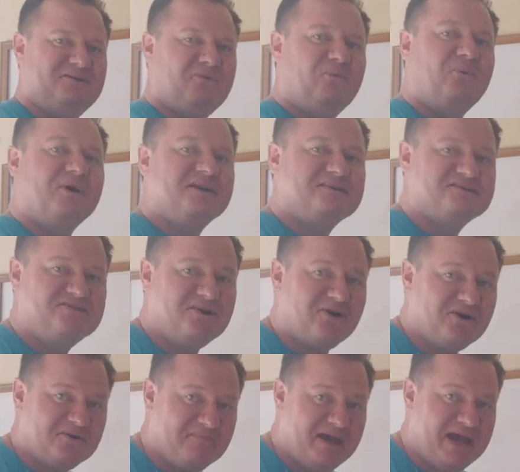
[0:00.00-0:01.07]
What is
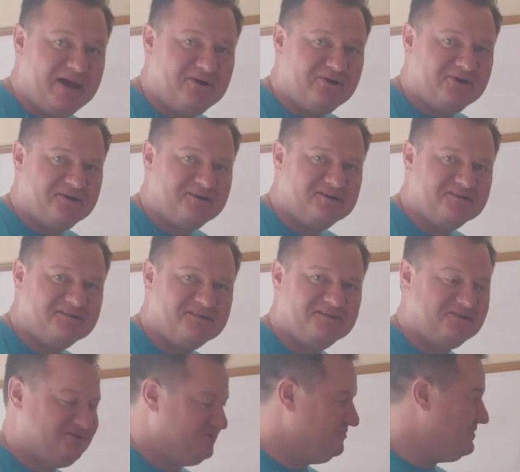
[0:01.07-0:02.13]
dark matter?
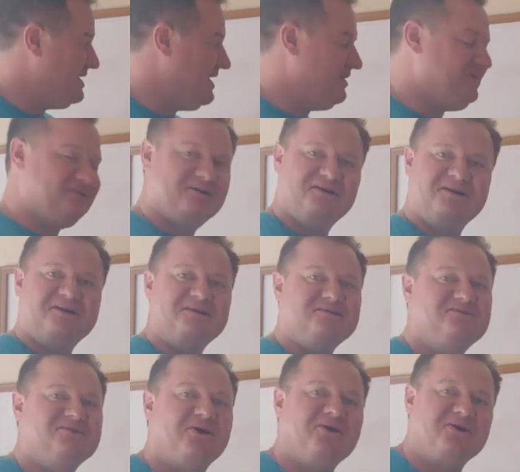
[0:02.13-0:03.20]
Well,
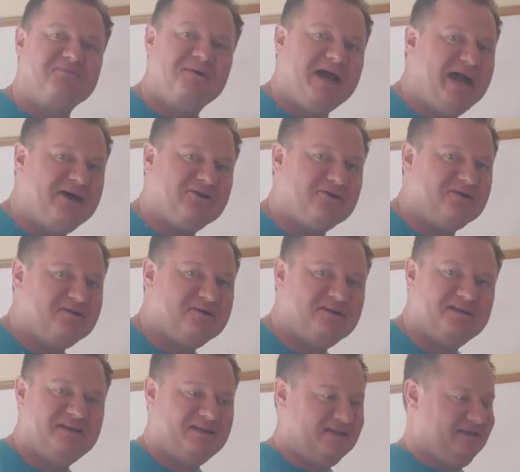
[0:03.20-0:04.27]
dark matter
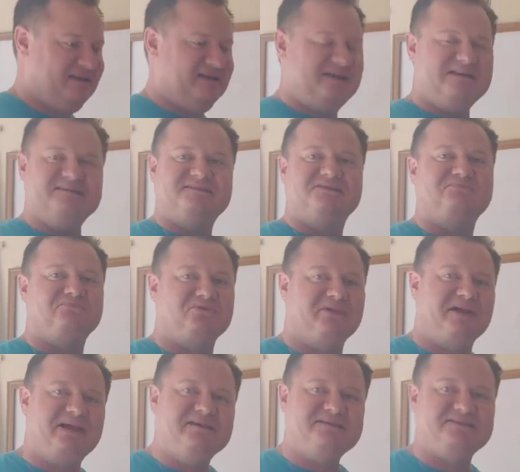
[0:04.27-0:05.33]
is the
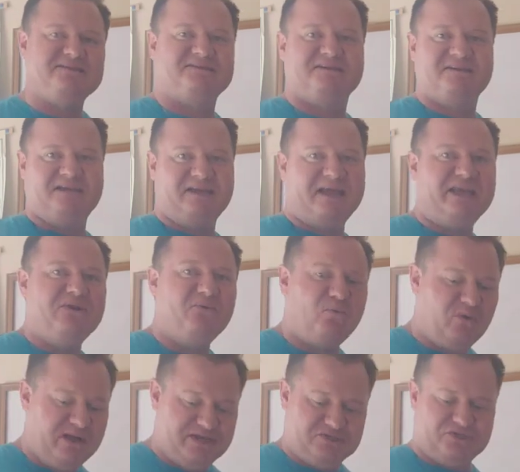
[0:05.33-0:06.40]
place in
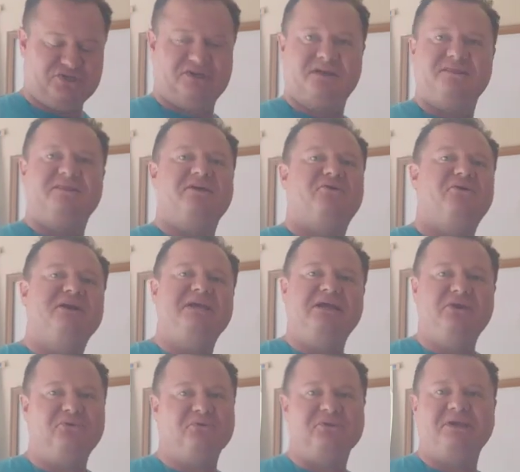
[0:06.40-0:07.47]
which they're in
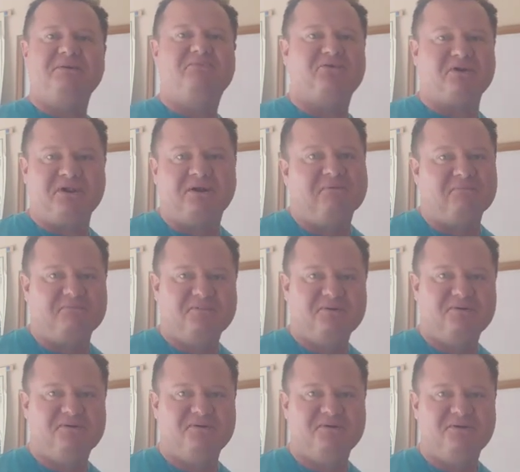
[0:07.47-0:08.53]
equilibrium,
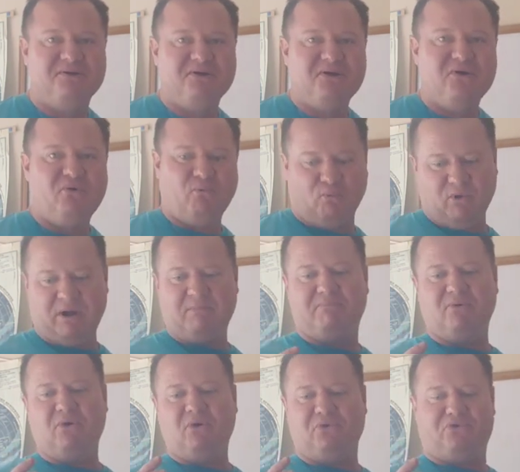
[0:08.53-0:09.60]
where
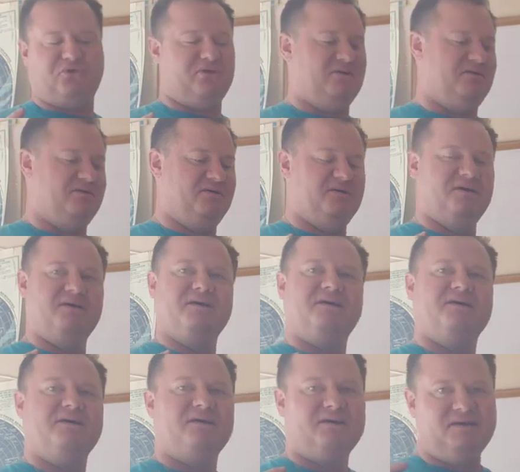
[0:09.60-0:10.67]
both
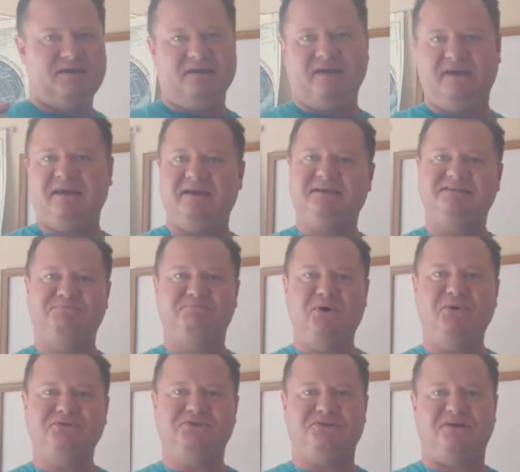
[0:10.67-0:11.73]
Higgs
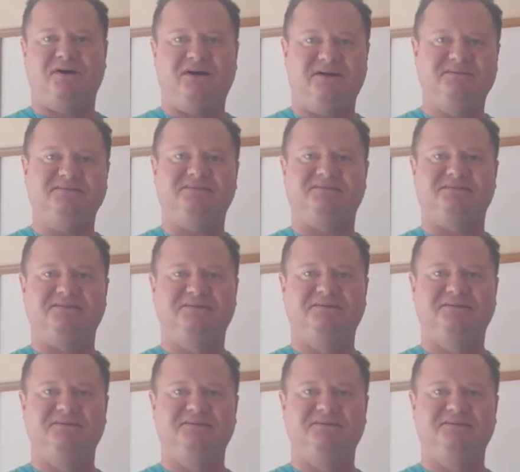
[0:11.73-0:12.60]
bosons